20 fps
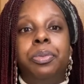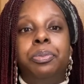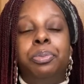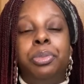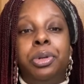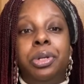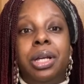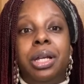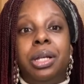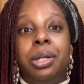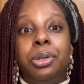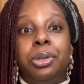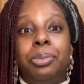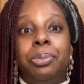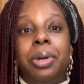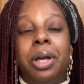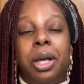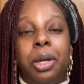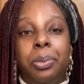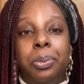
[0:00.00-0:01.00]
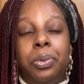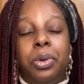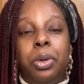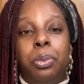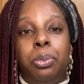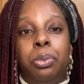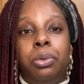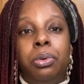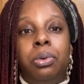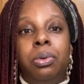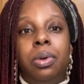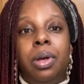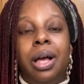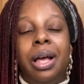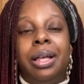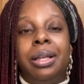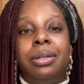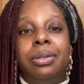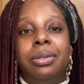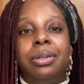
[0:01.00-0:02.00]
pertaining to black people
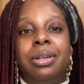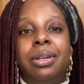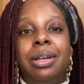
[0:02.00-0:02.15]
and